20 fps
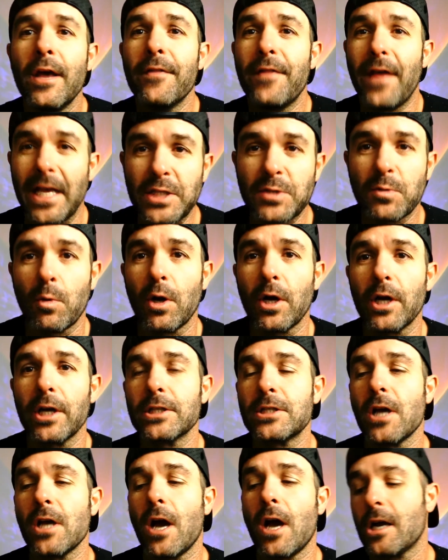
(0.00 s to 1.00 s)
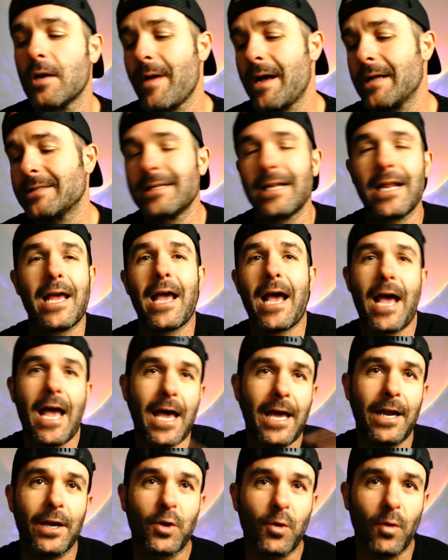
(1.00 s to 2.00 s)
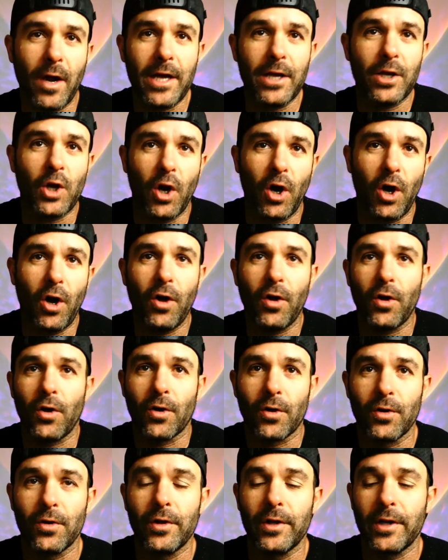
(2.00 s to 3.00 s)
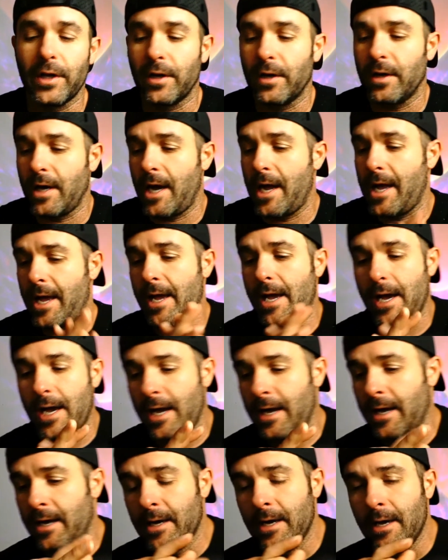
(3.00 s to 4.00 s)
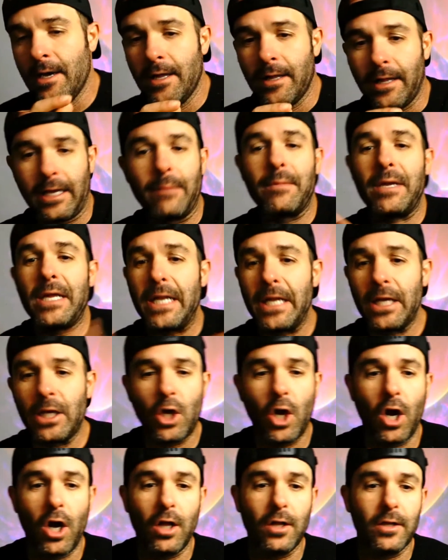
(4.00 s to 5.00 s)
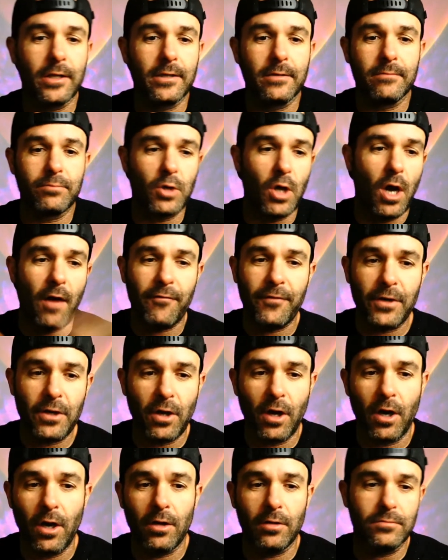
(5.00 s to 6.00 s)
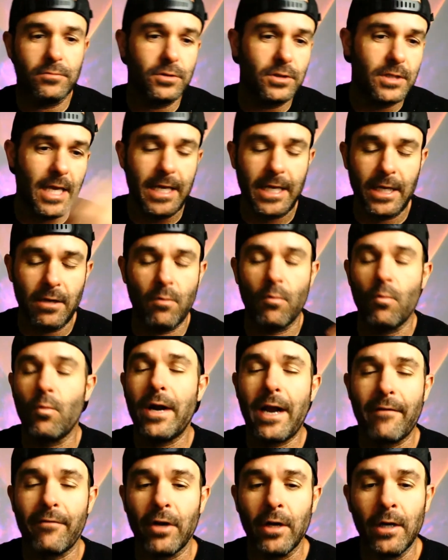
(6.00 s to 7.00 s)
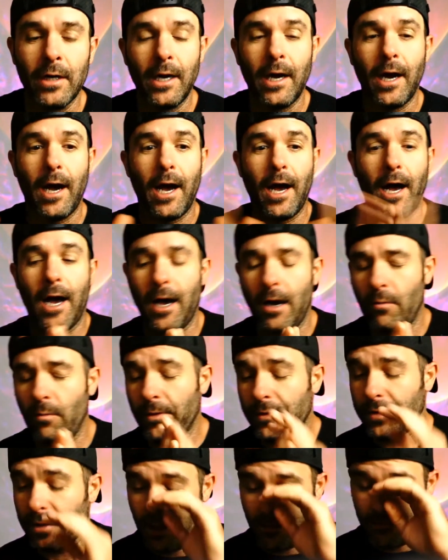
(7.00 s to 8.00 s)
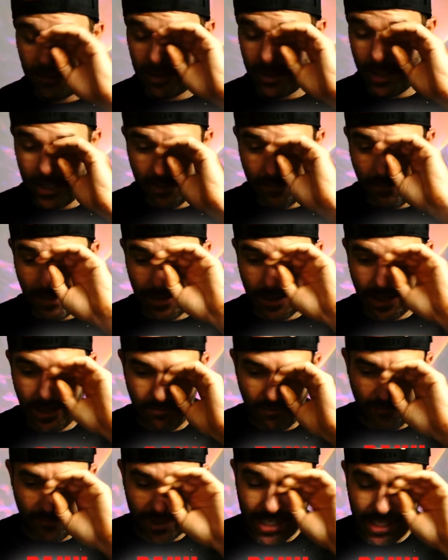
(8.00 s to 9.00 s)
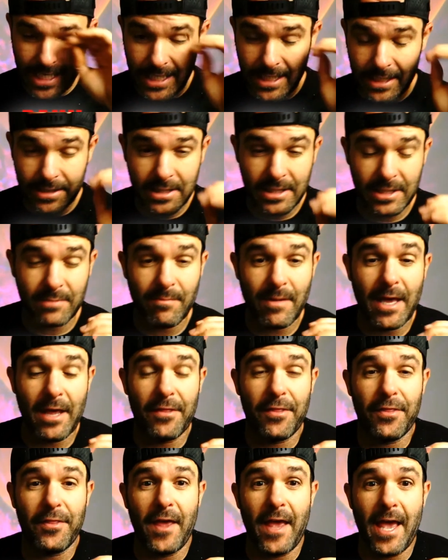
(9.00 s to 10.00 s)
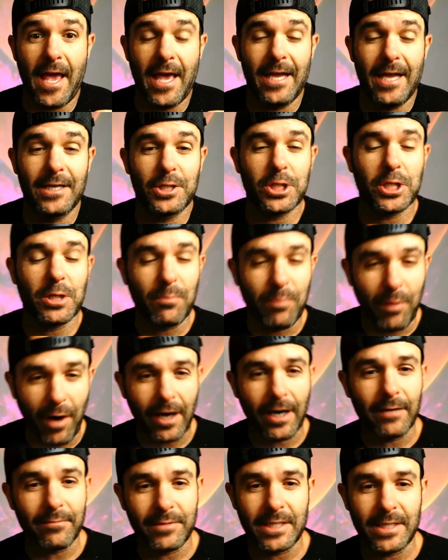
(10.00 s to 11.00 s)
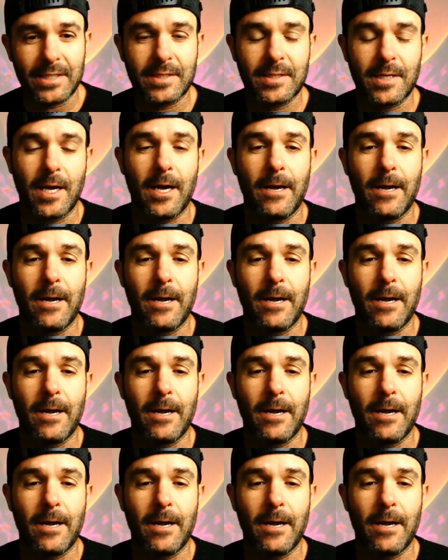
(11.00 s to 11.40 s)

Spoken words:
That's what we're going to talk about today. I had a great call earlier, like a meeting call, a coffee call, taking it, whatever, with a lovely lady by the name of Anita Smith. And she brought up this